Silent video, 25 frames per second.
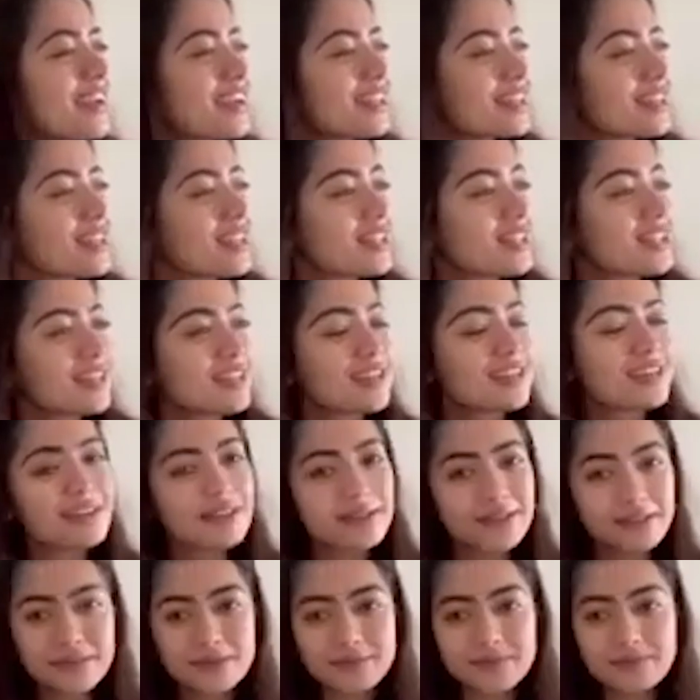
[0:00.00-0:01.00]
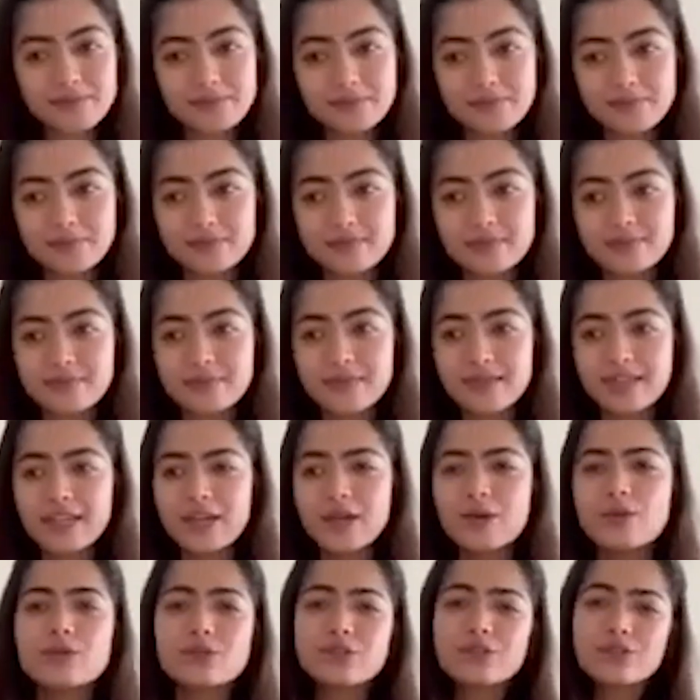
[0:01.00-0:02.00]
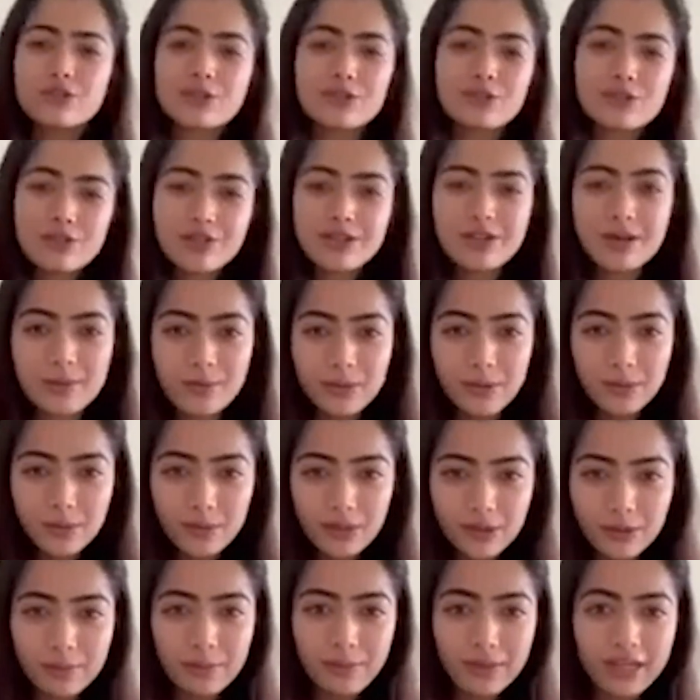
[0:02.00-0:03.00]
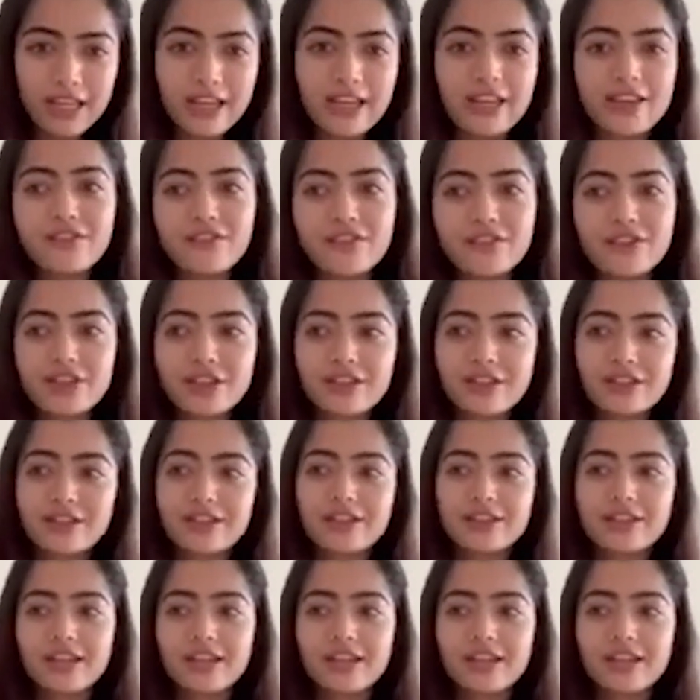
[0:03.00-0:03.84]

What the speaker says: I think we should also come up with a meaning for it.